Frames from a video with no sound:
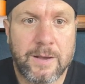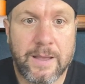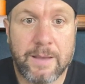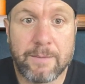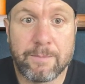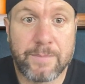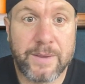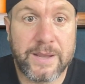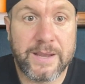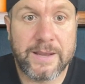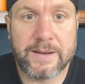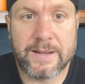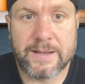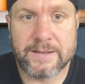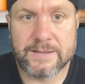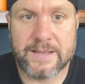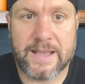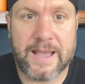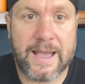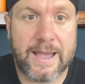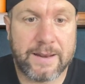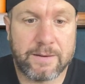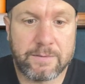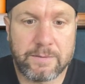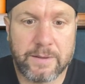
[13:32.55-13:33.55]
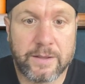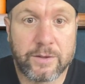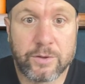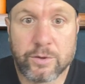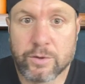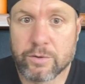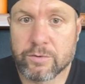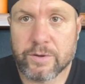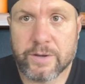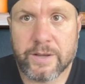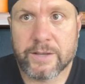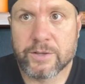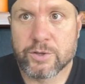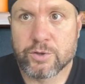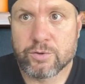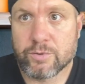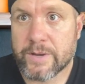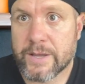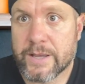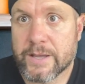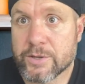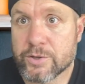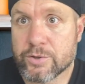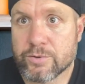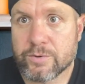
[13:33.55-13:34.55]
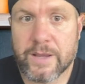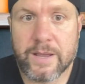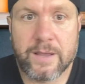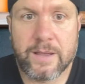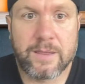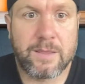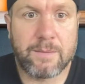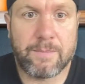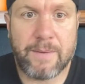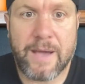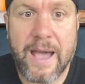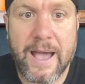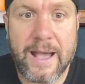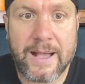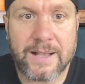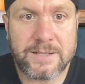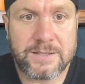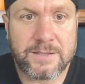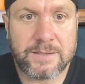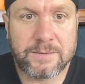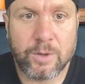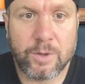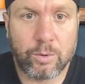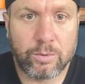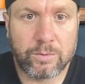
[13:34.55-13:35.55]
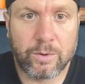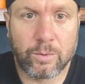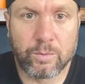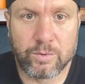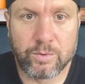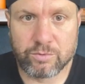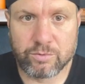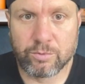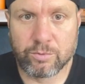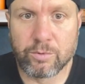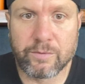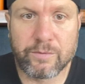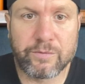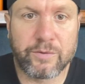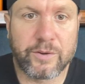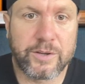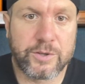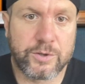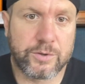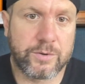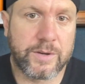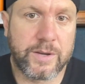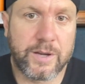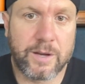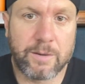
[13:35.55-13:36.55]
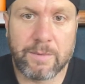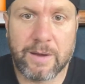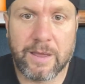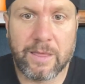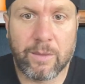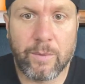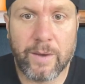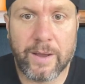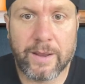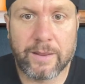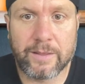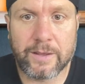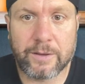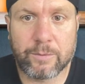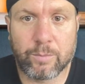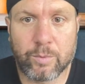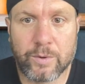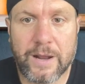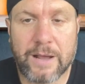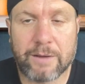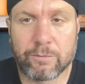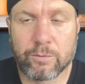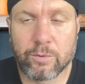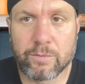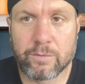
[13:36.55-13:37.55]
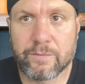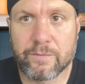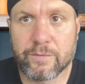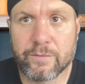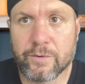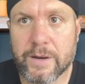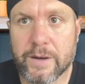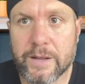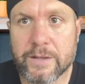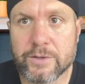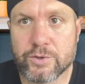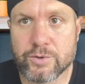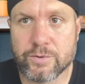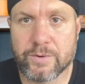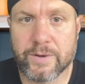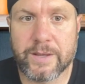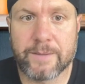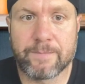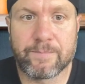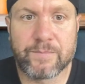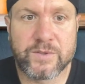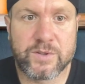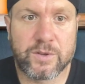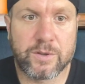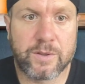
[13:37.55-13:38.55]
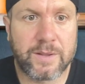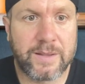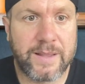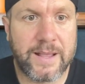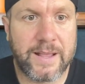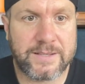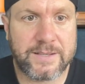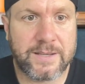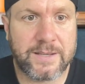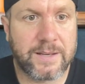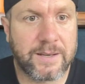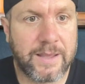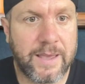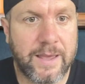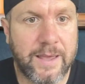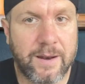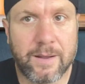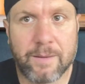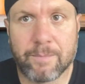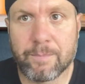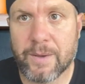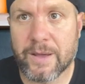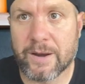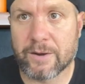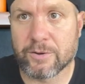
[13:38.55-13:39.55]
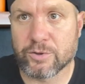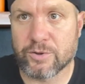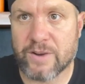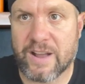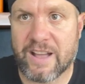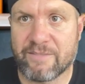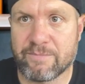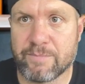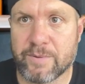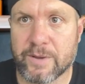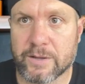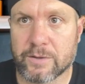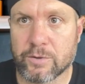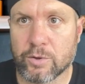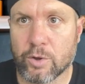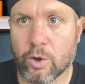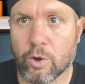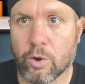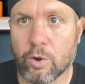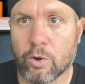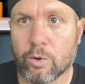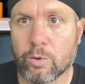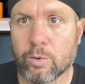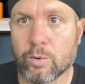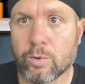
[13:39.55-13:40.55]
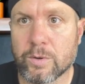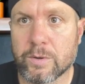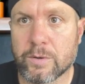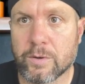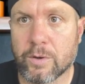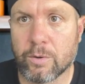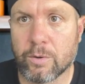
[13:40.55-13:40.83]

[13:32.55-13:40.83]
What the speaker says: Embiid has had injury history in the past. No one's rooting for injury here, by the way. Like, we're not rooting for an injury so the Nets can get a better draft pick. No.